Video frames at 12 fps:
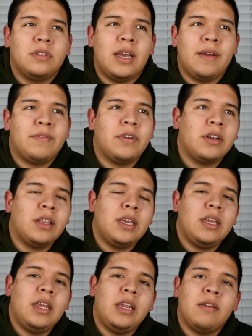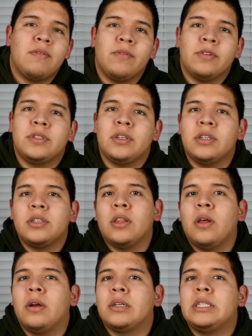after clean eating for such a
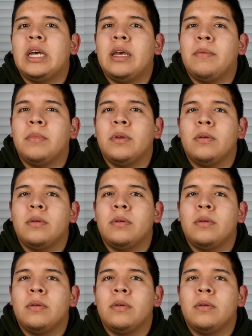long time